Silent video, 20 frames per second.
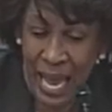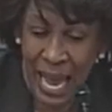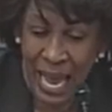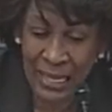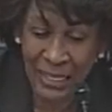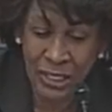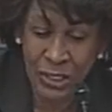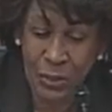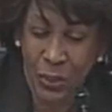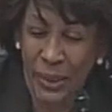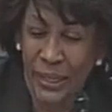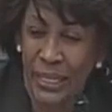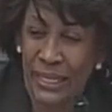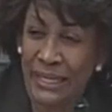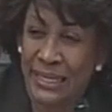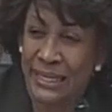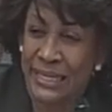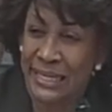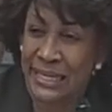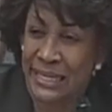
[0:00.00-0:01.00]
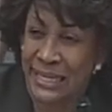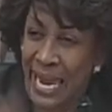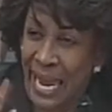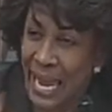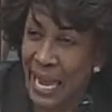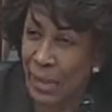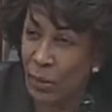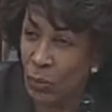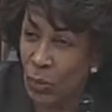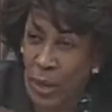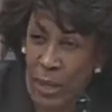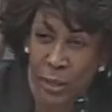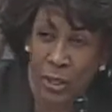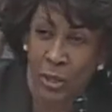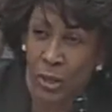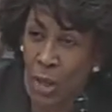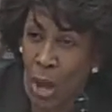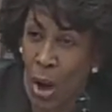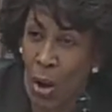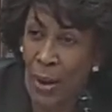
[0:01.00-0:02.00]
I just want to understand where
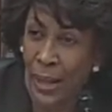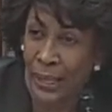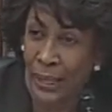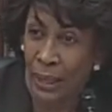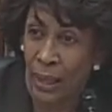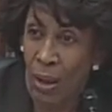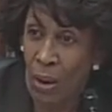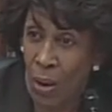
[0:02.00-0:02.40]
you're going